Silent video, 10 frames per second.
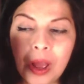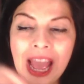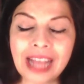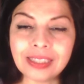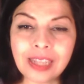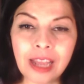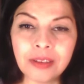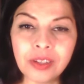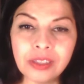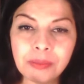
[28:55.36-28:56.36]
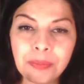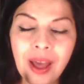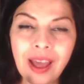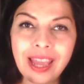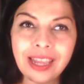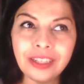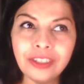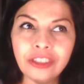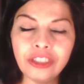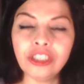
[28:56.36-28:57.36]
as time goes by,
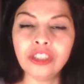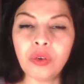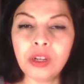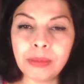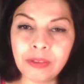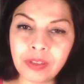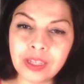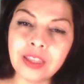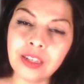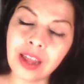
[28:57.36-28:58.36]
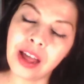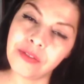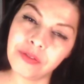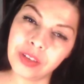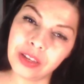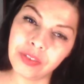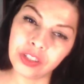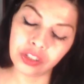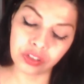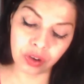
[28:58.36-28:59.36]
you're just going to be feeling the love
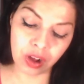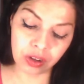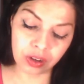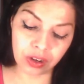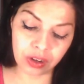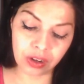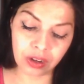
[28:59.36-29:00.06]
even stronger.